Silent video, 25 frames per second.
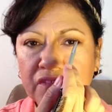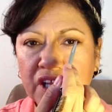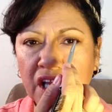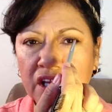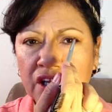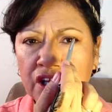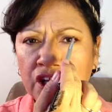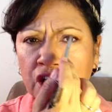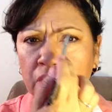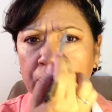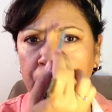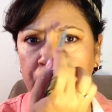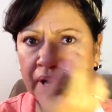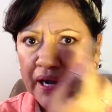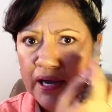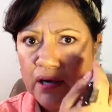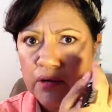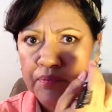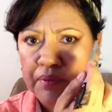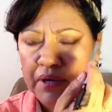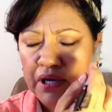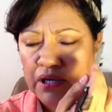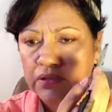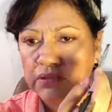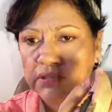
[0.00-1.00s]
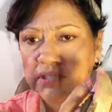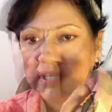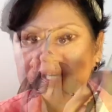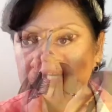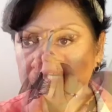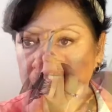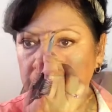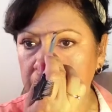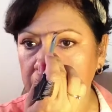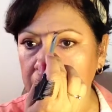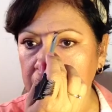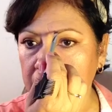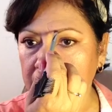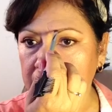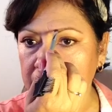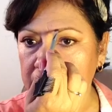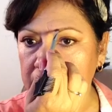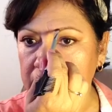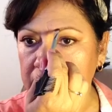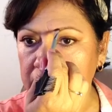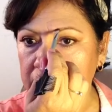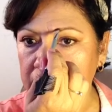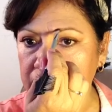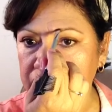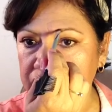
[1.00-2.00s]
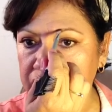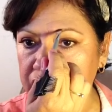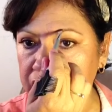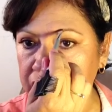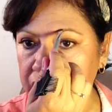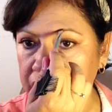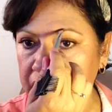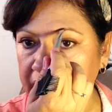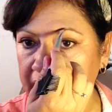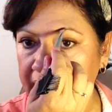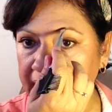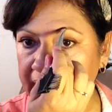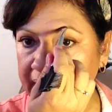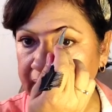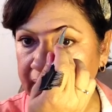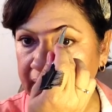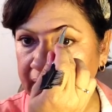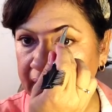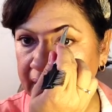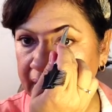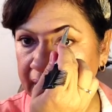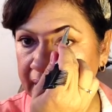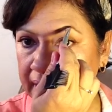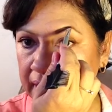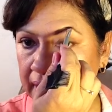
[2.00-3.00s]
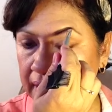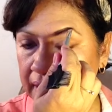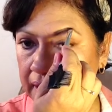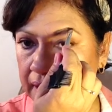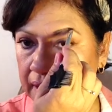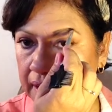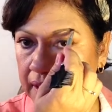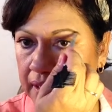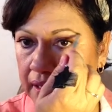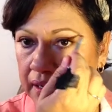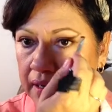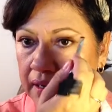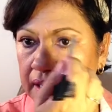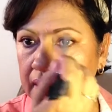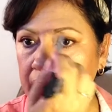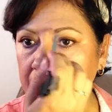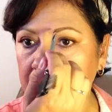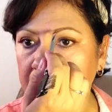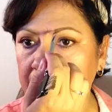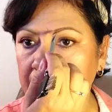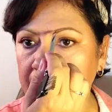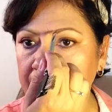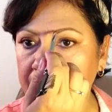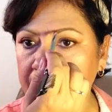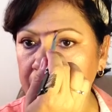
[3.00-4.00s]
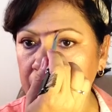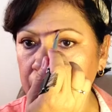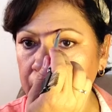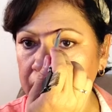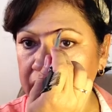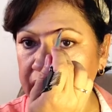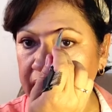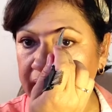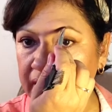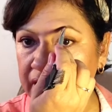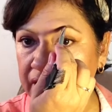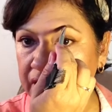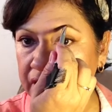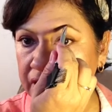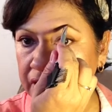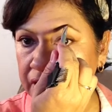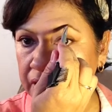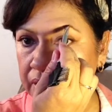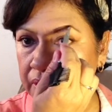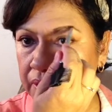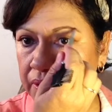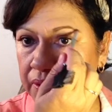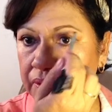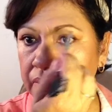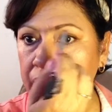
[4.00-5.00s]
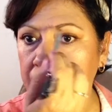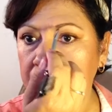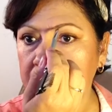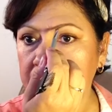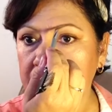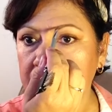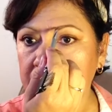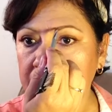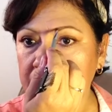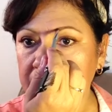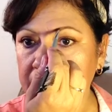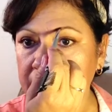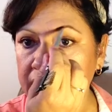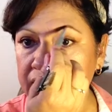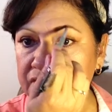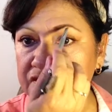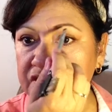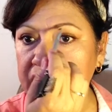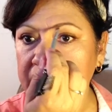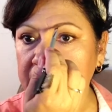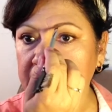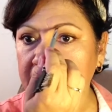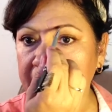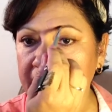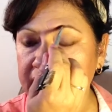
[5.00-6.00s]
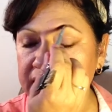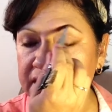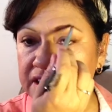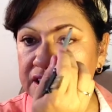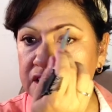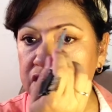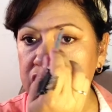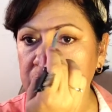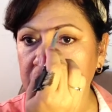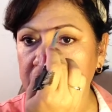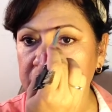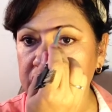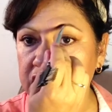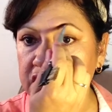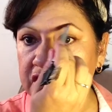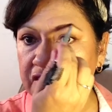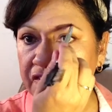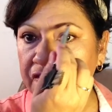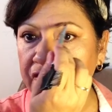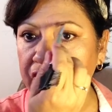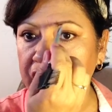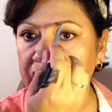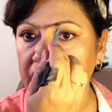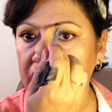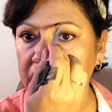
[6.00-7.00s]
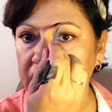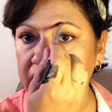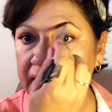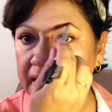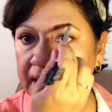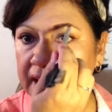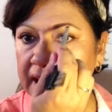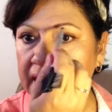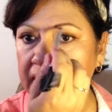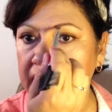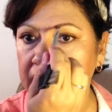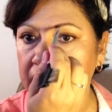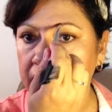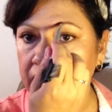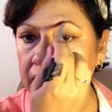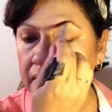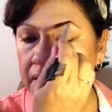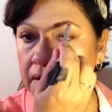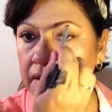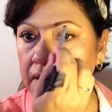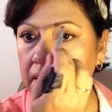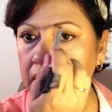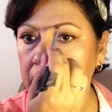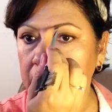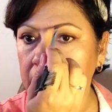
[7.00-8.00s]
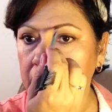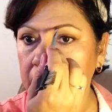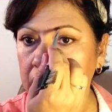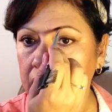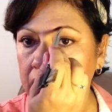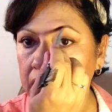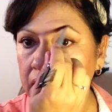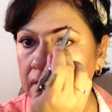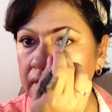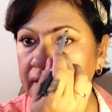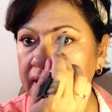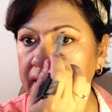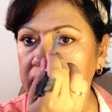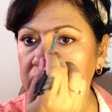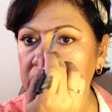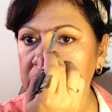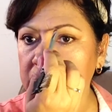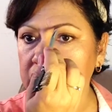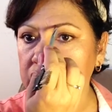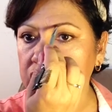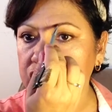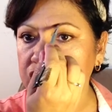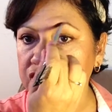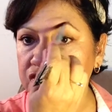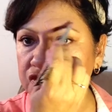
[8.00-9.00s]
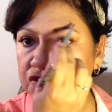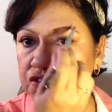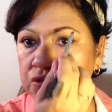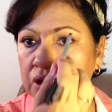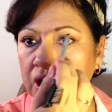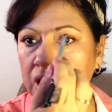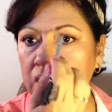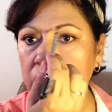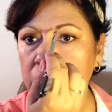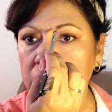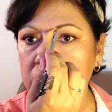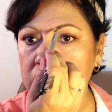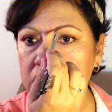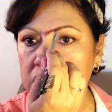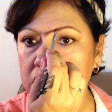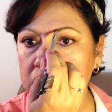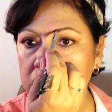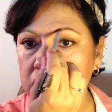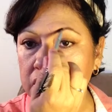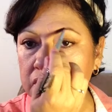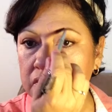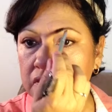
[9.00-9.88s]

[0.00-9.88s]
your brow bone. So let's do that again. And then what I do is then I just start to fill in like little strokes.